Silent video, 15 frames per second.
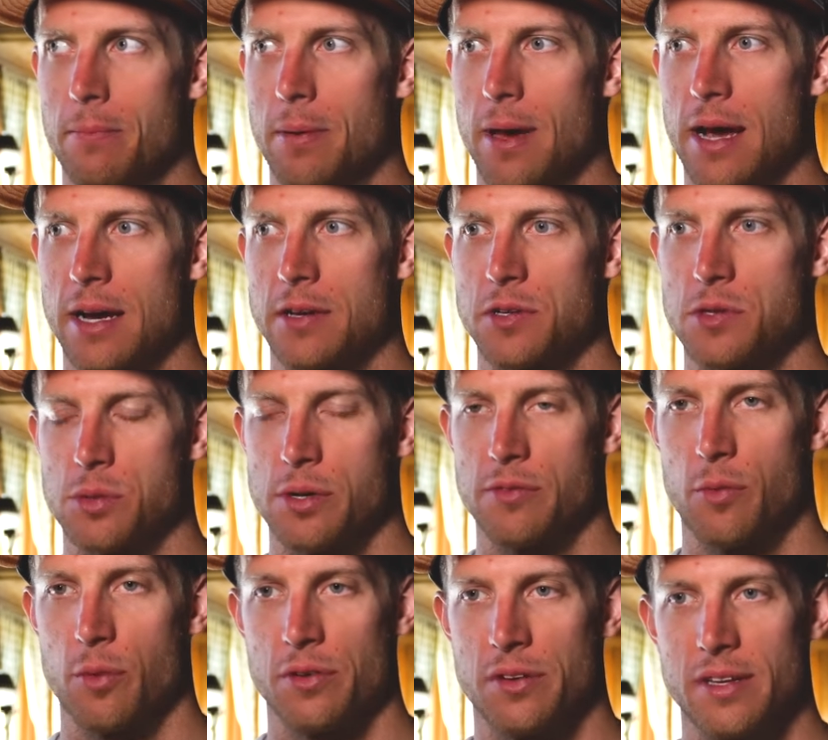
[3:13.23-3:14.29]
back in
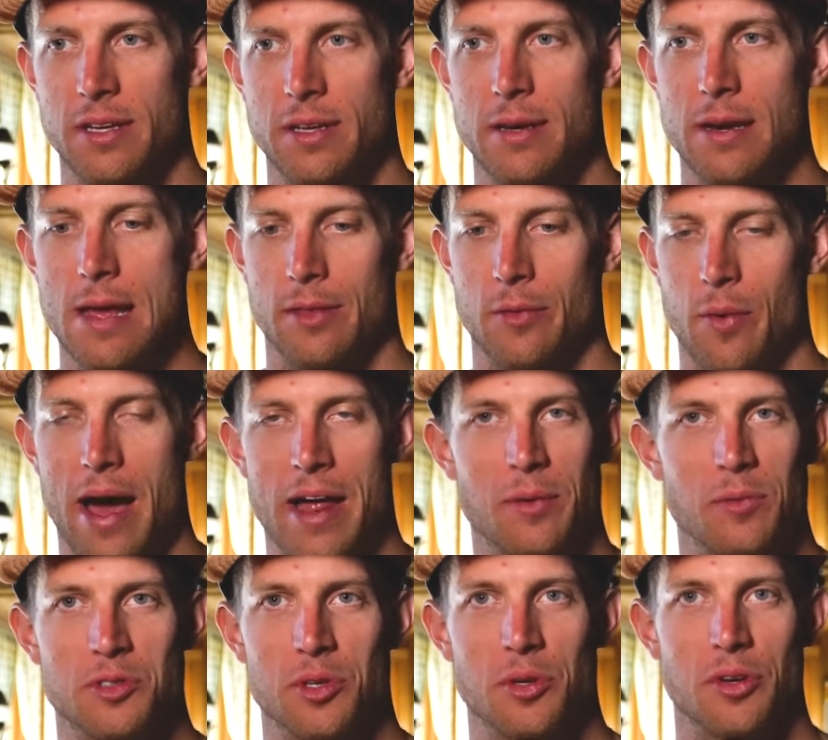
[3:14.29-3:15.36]
2014, the
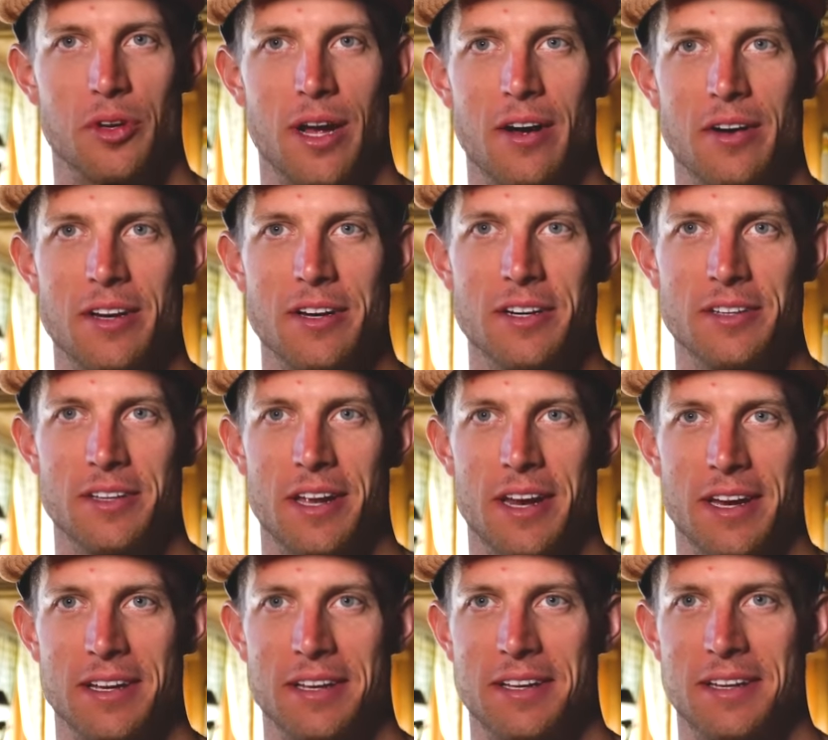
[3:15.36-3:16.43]
riding was so good out here that
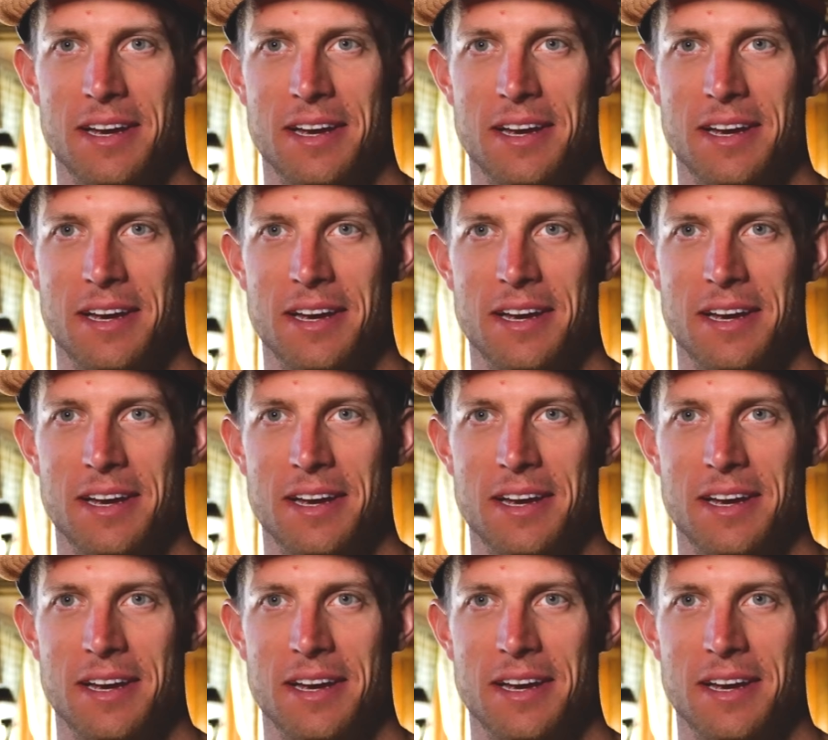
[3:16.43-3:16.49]
I